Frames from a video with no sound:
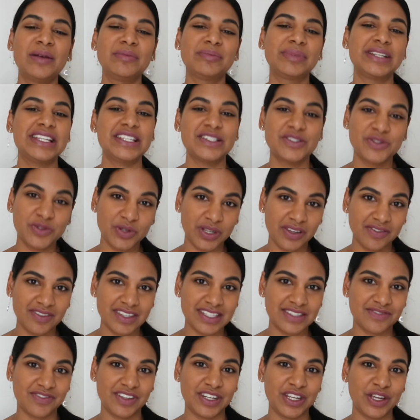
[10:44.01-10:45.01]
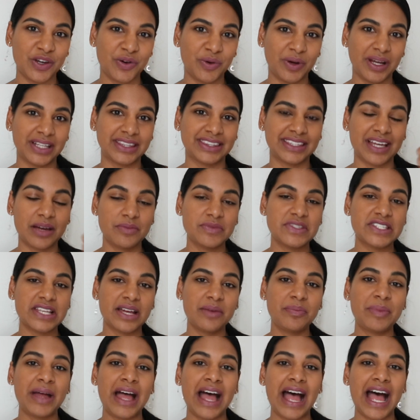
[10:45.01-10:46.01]
please do give this video a thumbs
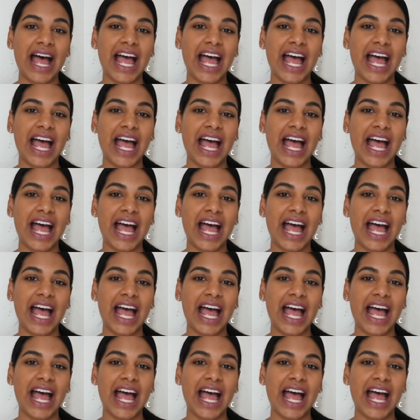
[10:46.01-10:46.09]
up.